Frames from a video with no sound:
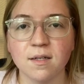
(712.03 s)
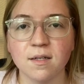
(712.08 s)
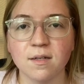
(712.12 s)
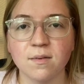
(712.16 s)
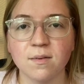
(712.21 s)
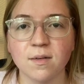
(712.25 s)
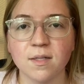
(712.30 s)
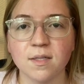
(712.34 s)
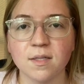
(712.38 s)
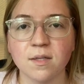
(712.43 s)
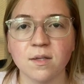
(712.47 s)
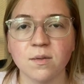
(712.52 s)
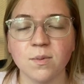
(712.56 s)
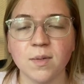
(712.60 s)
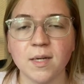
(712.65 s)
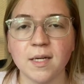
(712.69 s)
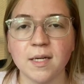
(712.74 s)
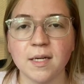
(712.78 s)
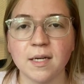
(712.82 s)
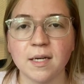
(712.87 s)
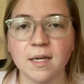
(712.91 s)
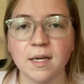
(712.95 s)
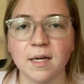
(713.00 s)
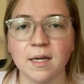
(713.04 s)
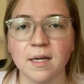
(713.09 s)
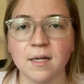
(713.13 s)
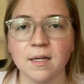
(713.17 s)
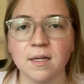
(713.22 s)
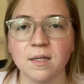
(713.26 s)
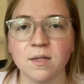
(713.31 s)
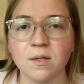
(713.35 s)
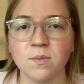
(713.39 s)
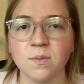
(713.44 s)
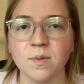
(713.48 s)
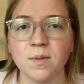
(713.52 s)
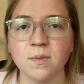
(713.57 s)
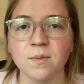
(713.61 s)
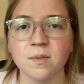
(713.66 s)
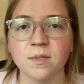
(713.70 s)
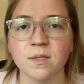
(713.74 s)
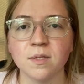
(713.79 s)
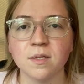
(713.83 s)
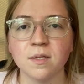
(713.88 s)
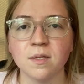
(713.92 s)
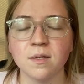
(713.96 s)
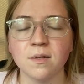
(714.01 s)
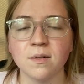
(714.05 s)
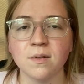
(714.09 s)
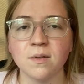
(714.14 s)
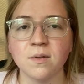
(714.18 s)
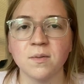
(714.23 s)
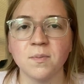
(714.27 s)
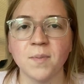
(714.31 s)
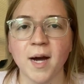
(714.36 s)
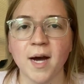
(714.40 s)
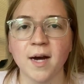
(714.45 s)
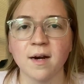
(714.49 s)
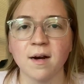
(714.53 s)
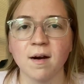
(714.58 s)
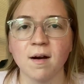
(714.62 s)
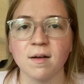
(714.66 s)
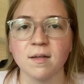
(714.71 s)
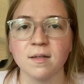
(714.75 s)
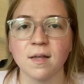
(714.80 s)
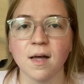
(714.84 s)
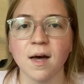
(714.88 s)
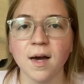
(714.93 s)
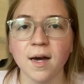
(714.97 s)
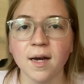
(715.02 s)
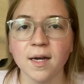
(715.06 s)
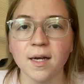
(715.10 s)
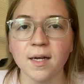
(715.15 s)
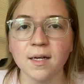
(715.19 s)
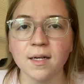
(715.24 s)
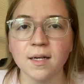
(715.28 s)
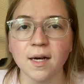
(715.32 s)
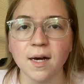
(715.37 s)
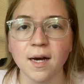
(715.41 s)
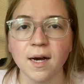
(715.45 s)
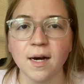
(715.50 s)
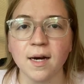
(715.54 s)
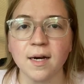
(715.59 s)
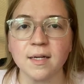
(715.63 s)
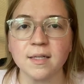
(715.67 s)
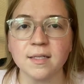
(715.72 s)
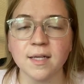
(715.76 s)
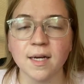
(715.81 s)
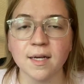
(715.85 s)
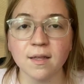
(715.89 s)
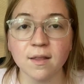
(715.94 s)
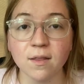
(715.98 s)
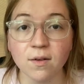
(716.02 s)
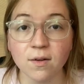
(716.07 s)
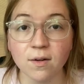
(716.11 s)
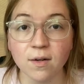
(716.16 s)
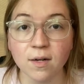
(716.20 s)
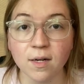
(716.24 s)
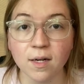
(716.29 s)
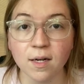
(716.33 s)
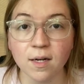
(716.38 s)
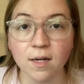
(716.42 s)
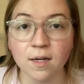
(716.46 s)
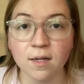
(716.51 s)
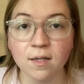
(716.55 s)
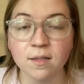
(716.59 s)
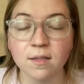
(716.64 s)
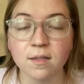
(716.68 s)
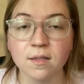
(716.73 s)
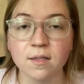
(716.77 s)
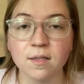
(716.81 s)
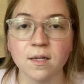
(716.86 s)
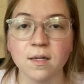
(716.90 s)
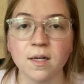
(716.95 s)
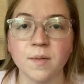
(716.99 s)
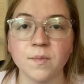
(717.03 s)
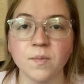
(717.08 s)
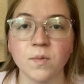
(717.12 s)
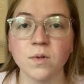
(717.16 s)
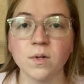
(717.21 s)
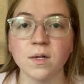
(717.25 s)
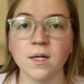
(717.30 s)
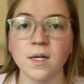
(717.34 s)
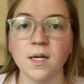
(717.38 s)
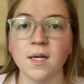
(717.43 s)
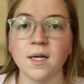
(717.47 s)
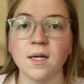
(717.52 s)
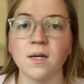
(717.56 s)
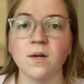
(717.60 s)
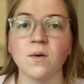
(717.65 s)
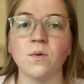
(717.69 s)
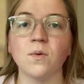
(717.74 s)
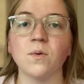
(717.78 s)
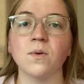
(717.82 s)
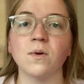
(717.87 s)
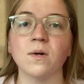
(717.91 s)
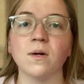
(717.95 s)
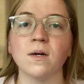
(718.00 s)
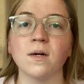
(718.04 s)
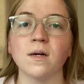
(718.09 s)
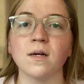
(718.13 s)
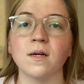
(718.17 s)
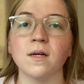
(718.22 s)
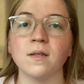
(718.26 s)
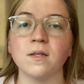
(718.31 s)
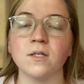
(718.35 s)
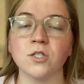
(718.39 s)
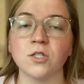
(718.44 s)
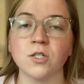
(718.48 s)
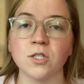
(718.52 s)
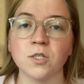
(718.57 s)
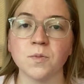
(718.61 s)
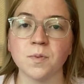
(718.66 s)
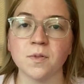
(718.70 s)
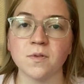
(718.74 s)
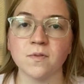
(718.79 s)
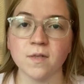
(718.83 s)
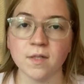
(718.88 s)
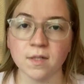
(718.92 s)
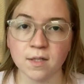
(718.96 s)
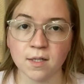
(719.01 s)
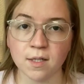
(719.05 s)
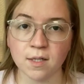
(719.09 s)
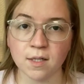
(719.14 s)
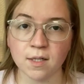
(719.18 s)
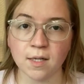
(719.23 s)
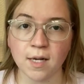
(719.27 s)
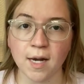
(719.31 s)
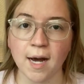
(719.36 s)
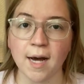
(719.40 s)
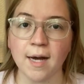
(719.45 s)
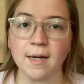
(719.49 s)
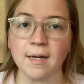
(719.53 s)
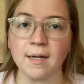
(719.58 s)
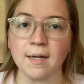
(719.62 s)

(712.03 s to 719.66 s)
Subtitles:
rest of the week, and we will see you back online at 10:30 Sunday morning or in the church pavilion at